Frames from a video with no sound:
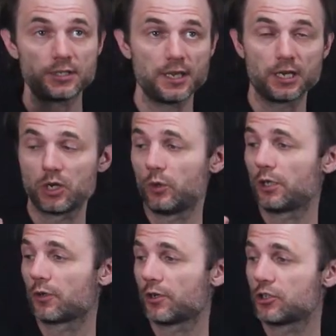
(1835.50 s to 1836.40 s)
take our
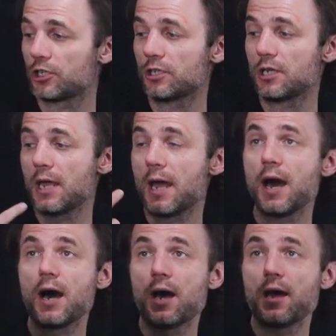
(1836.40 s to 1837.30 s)
Lagrangian
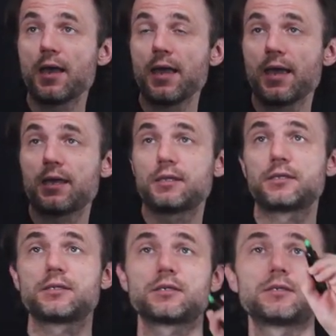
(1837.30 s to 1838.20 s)

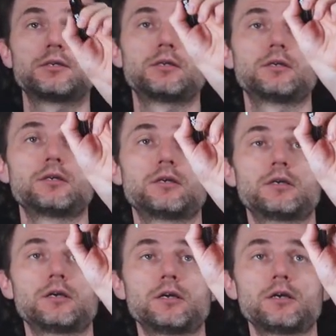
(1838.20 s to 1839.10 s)
and
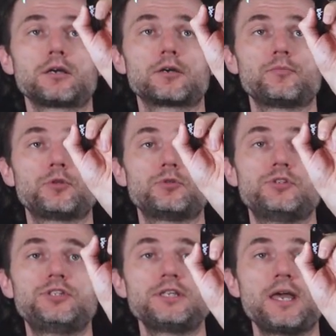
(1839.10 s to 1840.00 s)

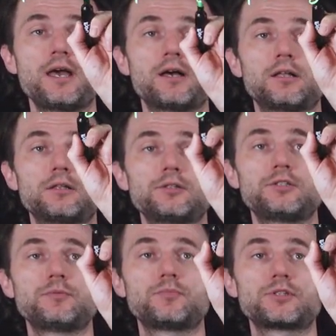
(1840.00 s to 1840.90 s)
compute
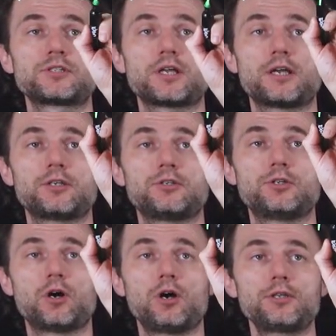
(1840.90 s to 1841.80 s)
dl d psi
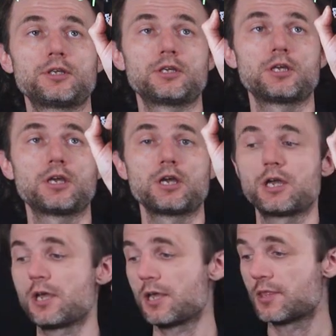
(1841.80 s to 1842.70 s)
dot,
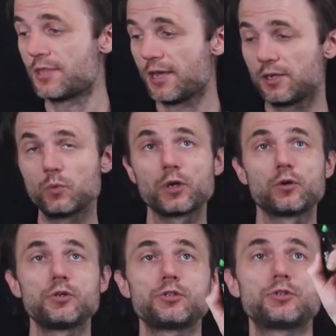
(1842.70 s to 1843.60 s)
then we're
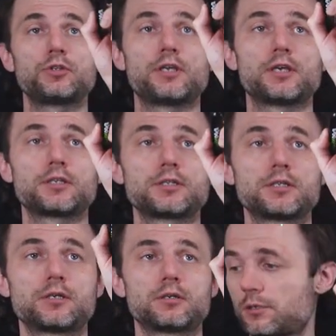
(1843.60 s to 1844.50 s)
going to get
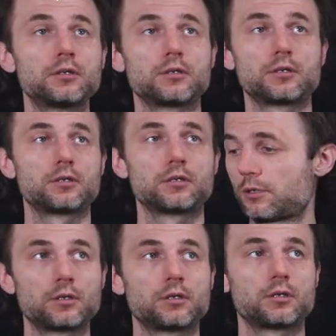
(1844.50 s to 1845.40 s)

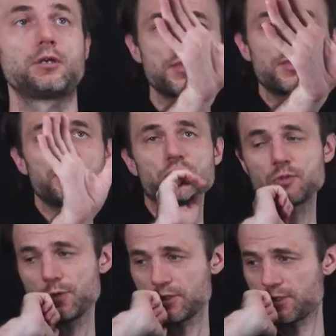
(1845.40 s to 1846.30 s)
this
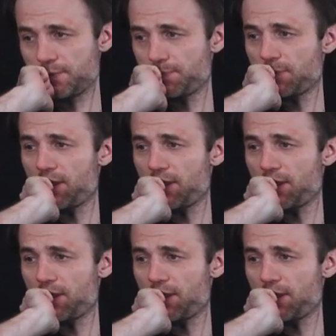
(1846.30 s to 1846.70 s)
expression.